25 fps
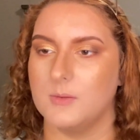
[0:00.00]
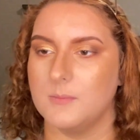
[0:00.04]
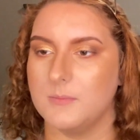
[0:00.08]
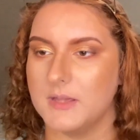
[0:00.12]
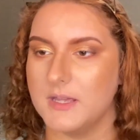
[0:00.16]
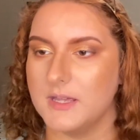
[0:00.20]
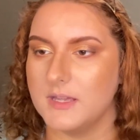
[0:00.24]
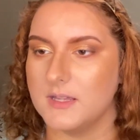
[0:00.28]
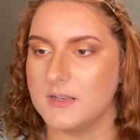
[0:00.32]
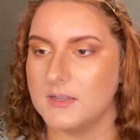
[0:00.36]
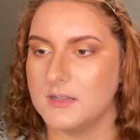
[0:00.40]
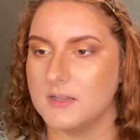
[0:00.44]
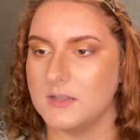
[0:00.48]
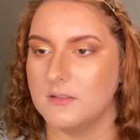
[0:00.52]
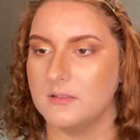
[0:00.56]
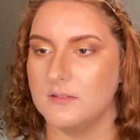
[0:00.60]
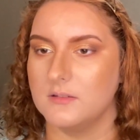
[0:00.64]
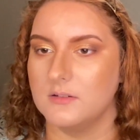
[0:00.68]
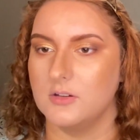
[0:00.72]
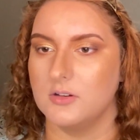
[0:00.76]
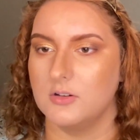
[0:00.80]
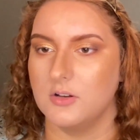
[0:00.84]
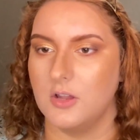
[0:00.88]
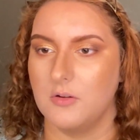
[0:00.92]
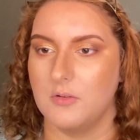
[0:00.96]
a bit,
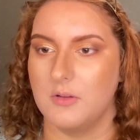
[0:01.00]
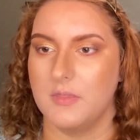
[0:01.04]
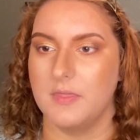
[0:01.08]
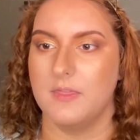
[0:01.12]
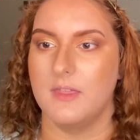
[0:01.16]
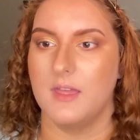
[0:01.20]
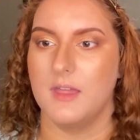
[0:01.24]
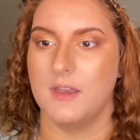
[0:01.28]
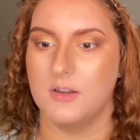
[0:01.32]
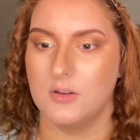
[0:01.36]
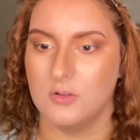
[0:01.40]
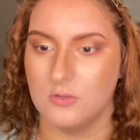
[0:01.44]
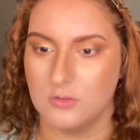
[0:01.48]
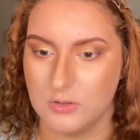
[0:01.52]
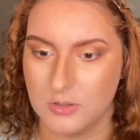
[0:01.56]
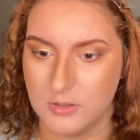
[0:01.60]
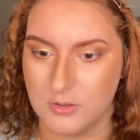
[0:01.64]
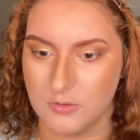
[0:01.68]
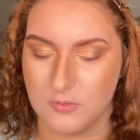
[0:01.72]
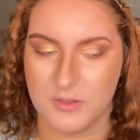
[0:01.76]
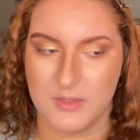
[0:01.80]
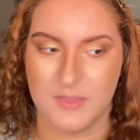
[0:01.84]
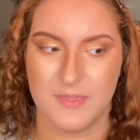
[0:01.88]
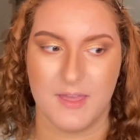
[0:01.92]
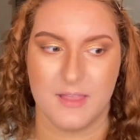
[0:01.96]
you know, and then you'll
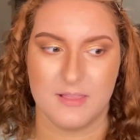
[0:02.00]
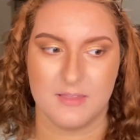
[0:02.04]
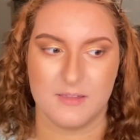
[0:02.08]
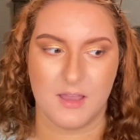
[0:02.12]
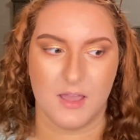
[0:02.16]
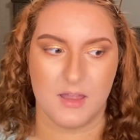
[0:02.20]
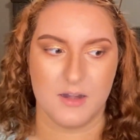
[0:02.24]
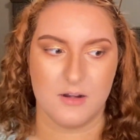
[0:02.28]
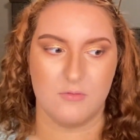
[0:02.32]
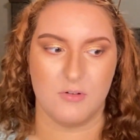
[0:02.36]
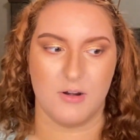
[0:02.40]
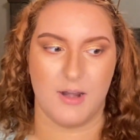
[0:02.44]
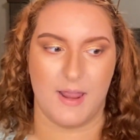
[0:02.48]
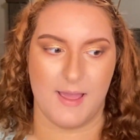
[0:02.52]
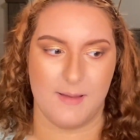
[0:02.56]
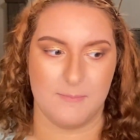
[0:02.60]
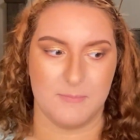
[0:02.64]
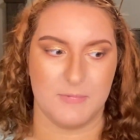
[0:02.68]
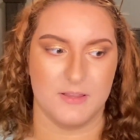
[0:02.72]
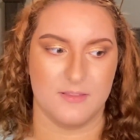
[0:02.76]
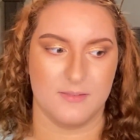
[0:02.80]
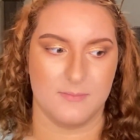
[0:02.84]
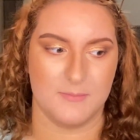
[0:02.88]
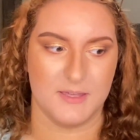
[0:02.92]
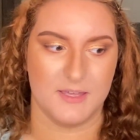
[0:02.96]
lose. And that's kind of what
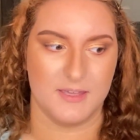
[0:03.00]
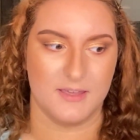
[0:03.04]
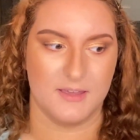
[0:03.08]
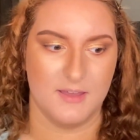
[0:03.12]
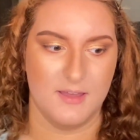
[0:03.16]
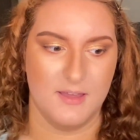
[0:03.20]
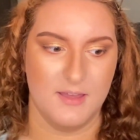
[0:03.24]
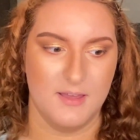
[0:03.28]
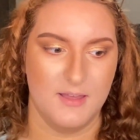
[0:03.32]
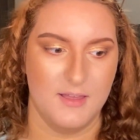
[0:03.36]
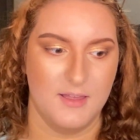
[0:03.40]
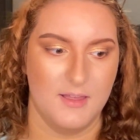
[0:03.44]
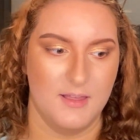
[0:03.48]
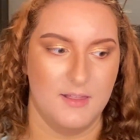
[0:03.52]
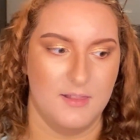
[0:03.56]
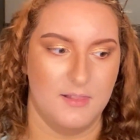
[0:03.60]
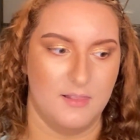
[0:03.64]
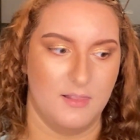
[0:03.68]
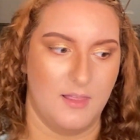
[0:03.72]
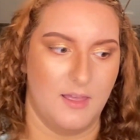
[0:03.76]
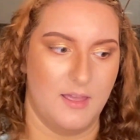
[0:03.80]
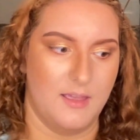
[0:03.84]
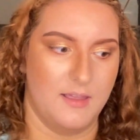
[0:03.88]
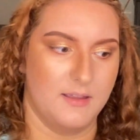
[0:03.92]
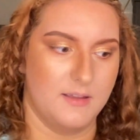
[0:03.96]
happened to me.
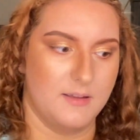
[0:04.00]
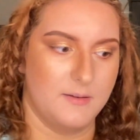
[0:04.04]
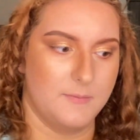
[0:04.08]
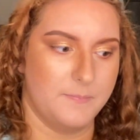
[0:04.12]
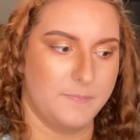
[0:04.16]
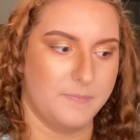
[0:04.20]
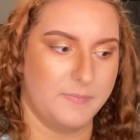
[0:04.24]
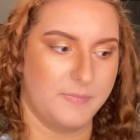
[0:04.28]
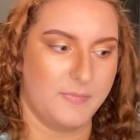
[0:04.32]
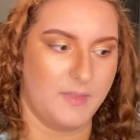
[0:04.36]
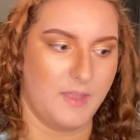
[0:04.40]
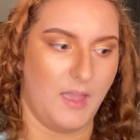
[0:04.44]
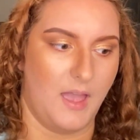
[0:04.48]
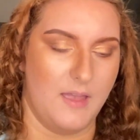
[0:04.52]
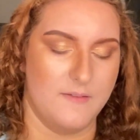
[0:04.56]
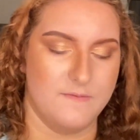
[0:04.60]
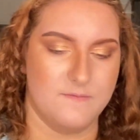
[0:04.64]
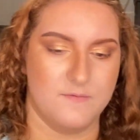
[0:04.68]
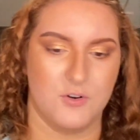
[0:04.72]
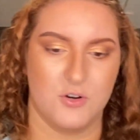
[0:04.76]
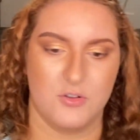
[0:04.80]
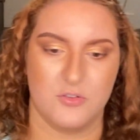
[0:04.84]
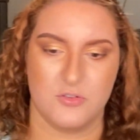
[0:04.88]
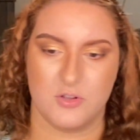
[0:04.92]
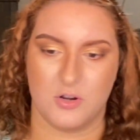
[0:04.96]
Like I
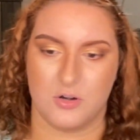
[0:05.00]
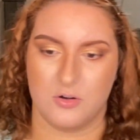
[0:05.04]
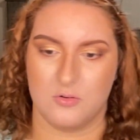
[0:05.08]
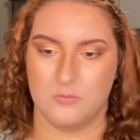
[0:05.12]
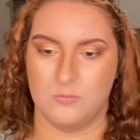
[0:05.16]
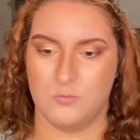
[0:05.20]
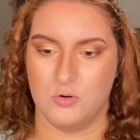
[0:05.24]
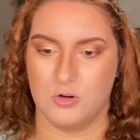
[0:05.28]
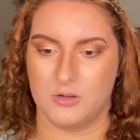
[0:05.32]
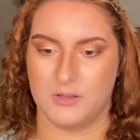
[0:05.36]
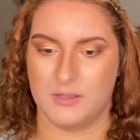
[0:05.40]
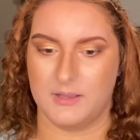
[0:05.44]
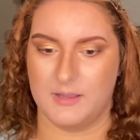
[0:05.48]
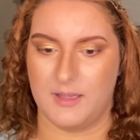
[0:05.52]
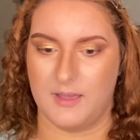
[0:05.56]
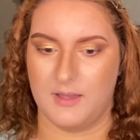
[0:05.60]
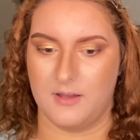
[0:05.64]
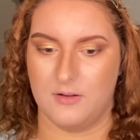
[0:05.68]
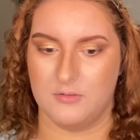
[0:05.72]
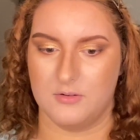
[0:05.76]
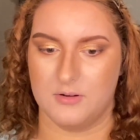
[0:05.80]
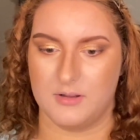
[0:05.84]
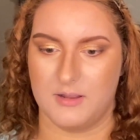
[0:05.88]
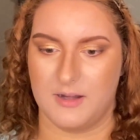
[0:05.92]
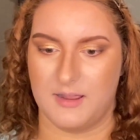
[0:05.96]
first started working
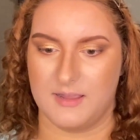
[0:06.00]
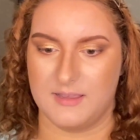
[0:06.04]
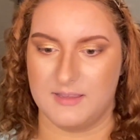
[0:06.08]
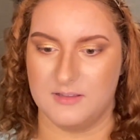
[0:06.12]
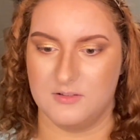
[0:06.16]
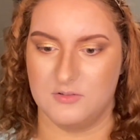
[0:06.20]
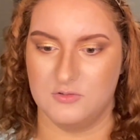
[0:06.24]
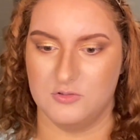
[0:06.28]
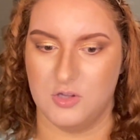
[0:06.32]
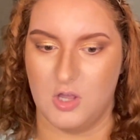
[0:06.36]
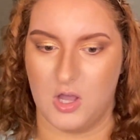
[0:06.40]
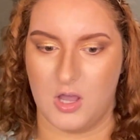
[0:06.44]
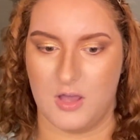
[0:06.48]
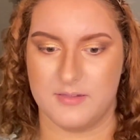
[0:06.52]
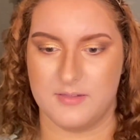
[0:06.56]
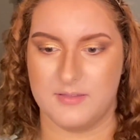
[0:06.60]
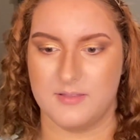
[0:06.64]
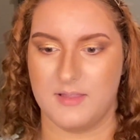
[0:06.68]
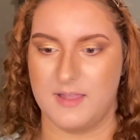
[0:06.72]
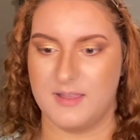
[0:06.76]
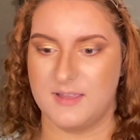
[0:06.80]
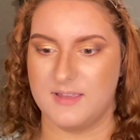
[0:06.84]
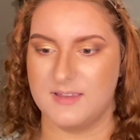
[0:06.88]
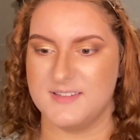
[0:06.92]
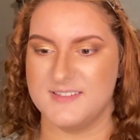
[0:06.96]
out and I lost
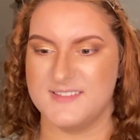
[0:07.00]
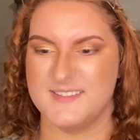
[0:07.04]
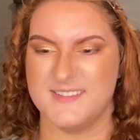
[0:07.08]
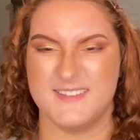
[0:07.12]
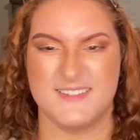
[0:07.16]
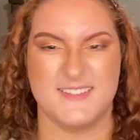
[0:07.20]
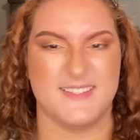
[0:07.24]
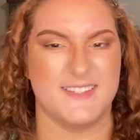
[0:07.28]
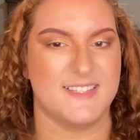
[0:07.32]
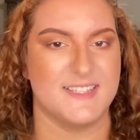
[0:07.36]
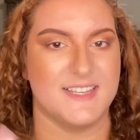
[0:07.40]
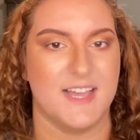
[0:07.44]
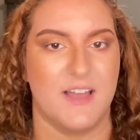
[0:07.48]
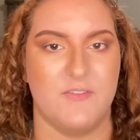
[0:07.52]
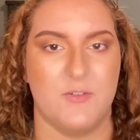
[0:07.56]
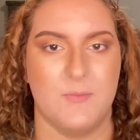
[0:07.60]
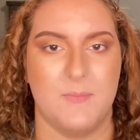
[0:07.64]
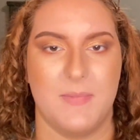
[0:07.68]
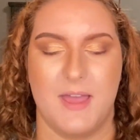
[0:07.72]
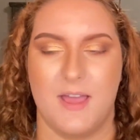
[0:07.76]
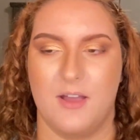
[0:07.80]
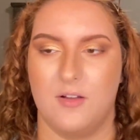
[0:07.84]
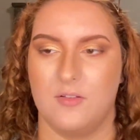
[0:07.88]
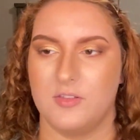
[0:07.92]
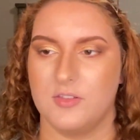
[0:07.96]
like 7
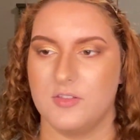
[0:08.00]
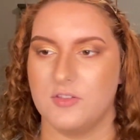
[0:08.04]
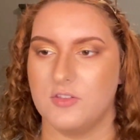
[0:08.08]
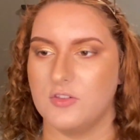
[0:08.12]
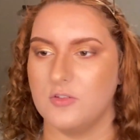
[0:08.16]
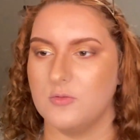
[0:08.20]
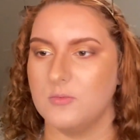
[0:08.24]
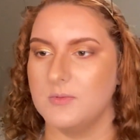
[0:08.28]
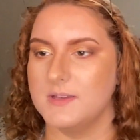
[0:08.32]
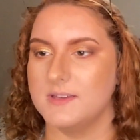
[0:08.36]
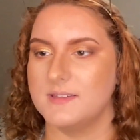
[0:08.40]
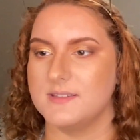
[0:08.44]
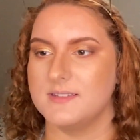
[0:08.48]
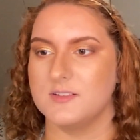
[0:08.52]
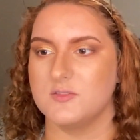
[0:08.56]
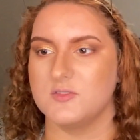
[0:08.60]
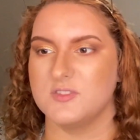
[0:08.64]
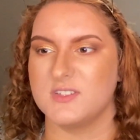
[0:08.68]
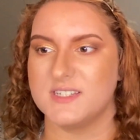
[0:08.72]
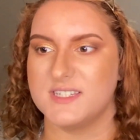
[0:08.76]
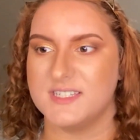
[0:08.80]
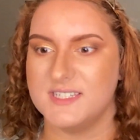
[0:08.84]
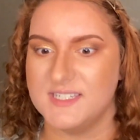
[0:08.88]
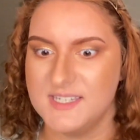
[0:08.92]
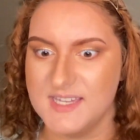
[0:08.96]
pounds in 2 weeks. And I was
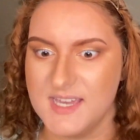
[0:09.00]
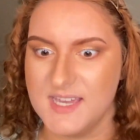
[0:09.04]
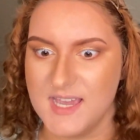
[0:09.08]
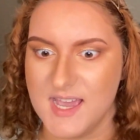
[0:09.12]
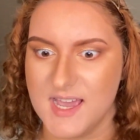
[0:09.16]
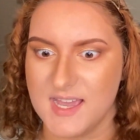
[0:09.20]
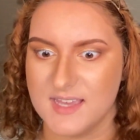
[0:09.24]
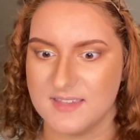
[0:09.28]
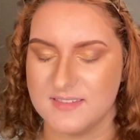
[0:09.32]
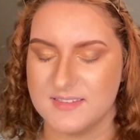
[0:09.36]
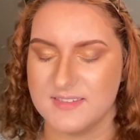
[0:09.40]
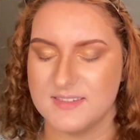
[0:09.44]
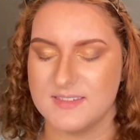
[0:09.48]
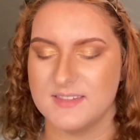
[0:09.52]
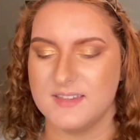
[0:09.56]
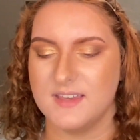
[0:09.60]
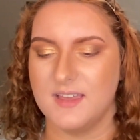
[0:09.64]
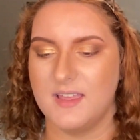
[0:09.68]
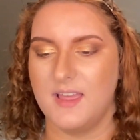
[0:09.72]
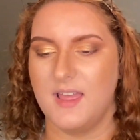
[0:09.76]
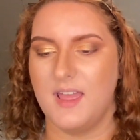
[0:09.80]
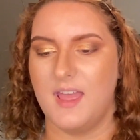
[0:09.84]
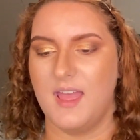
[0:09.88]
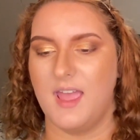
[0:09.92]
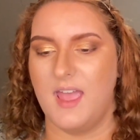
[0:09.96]
like, yes.
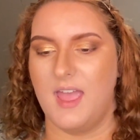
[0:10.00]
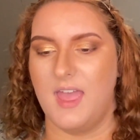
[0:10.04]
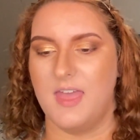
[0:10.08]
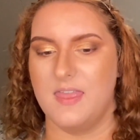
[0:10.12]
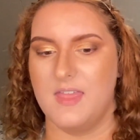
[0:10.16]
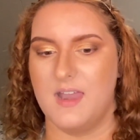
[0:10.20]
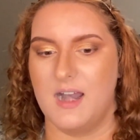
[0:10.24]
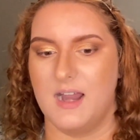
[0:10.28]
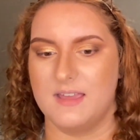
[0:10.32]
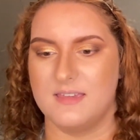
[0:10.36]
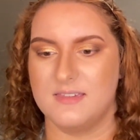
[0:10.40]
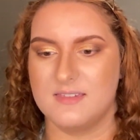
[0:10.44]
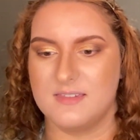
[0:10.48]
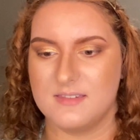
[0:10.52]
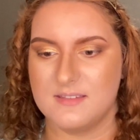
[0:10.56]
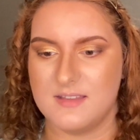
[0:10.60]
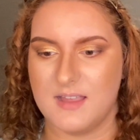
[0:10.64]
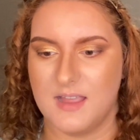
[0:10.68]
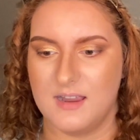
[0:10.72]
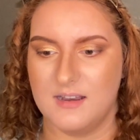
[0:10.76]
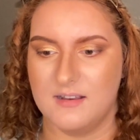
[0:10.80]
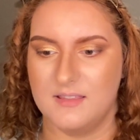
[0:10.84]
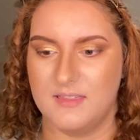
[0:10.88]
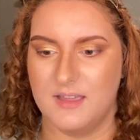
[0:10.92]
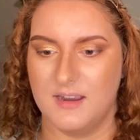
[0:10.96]
And then I
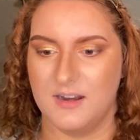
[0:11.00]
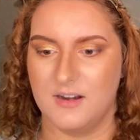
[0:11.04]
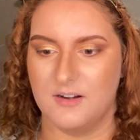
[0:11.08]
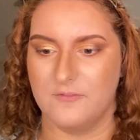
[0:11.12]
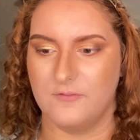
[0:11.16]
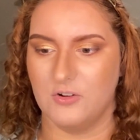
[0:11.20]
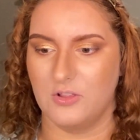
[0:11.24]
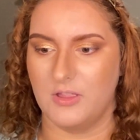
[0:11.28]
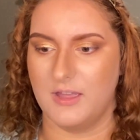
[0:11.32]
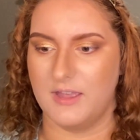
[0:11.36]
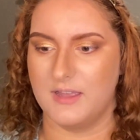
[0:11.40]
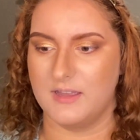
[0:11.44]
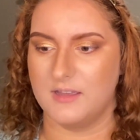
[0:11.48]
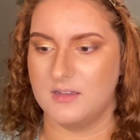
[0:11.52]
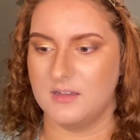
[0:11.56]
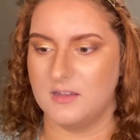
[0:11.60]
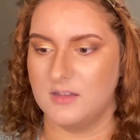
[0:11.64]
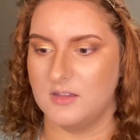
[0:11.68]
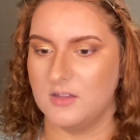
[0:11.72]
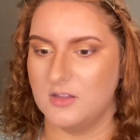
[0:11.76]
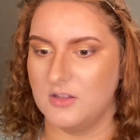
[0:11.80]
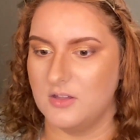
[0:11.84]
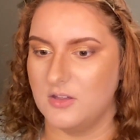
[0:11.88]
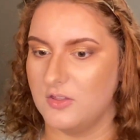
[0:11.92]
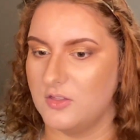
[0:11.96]
stayed there for like
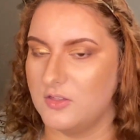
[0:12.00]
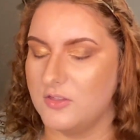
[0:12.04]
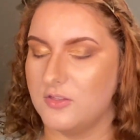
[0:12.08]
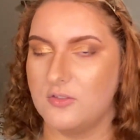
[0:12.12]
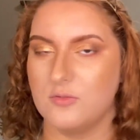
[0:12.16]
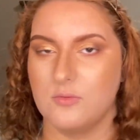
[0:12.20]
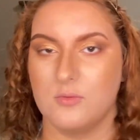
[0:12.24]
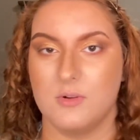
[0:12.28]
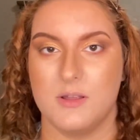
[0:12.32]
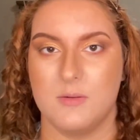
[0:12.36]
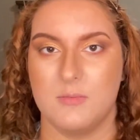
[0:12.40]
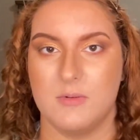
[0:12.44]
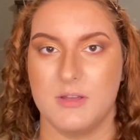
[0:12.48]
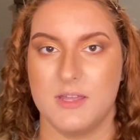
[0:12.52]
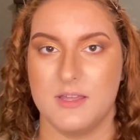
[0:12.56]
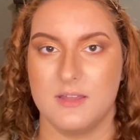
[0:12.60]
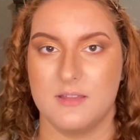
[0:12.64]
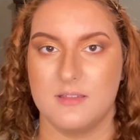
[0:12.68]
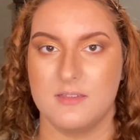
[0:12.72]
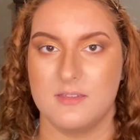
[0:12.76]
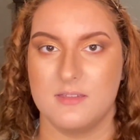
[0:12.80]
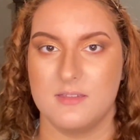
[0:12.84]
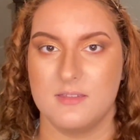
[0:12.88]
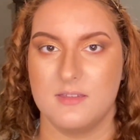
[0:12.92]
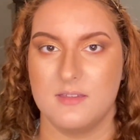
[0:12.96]
3
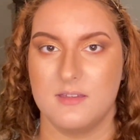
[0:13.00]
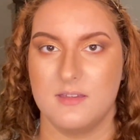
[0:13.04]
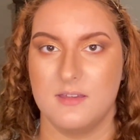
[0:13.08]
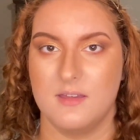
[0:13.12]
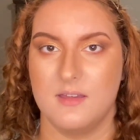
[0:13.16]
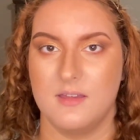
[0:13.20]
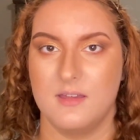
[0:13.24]
weeks.